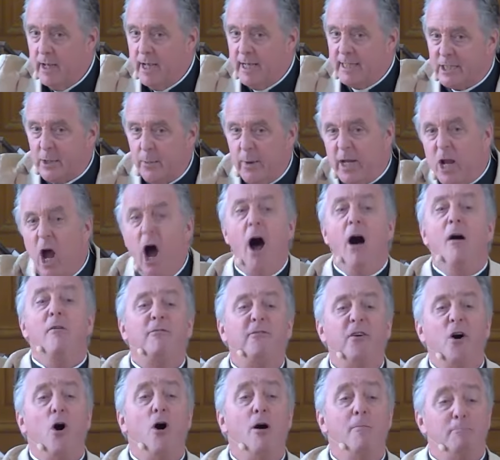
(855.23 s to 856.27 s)
So we can't
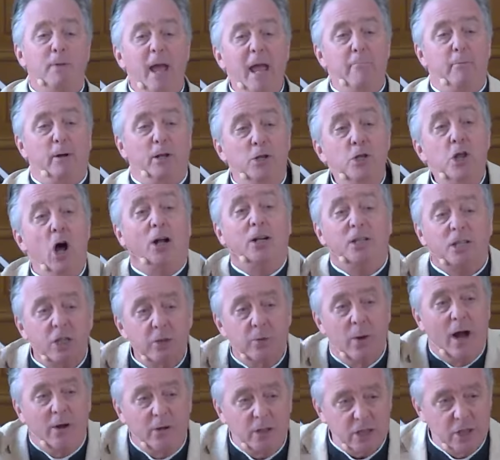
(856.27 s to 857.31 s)
afford people not to
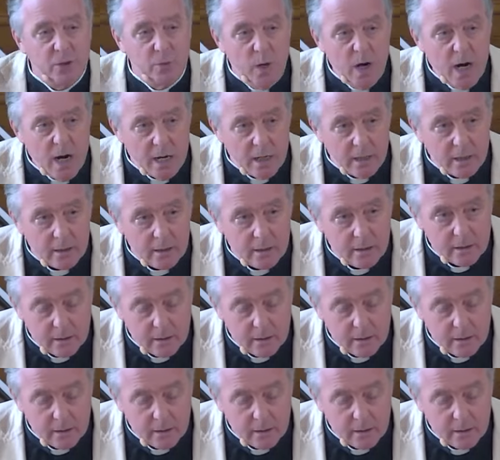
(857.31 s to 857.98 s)
go out to work.